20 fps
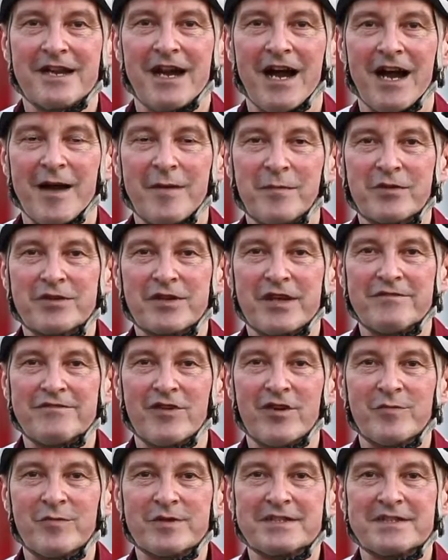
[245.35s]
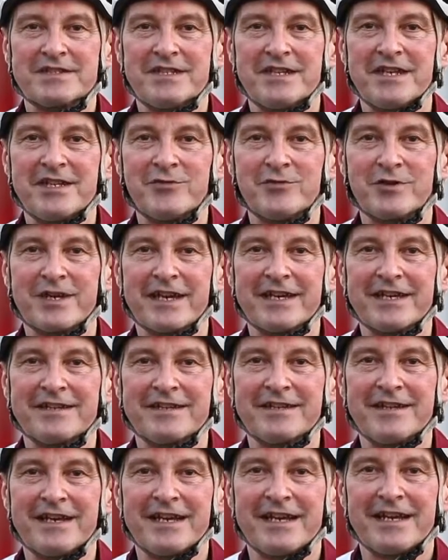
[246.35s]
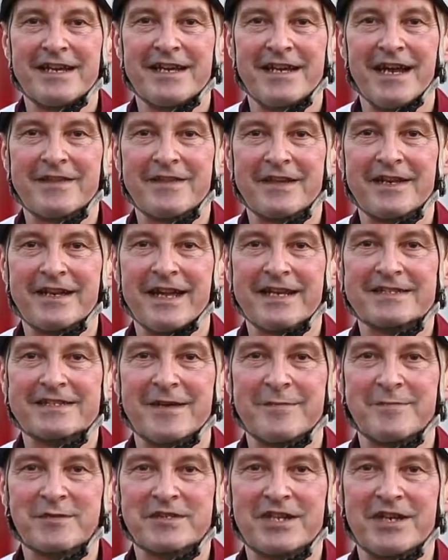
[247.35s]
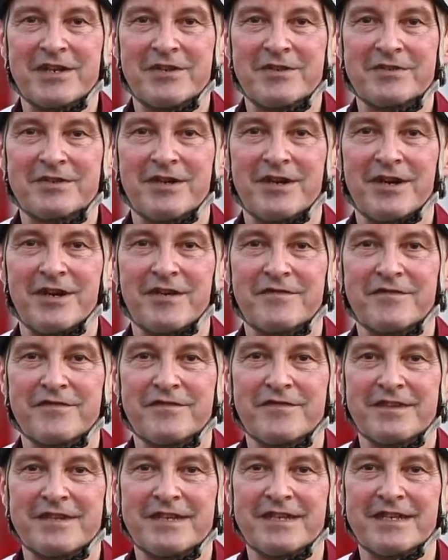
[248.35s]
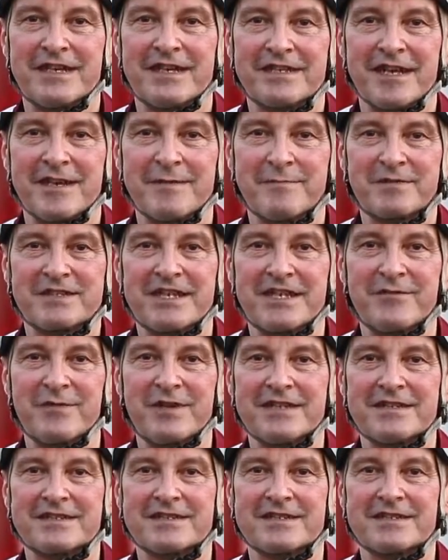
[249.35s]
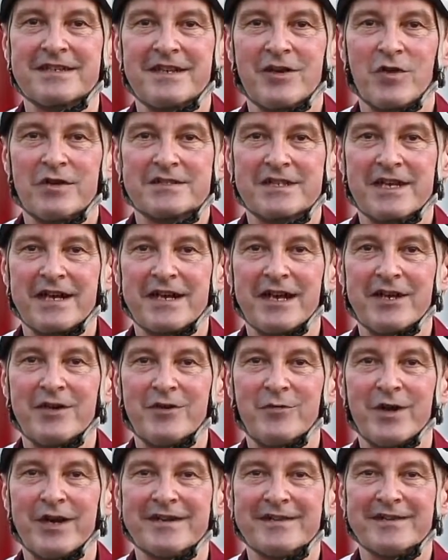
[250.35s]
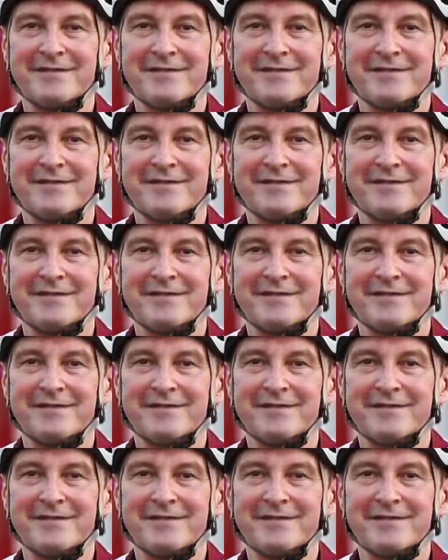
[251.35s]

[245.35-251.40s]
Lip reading: I'm looking forward to seeing you again at the next episode of Knee and Hip series. Cycle away.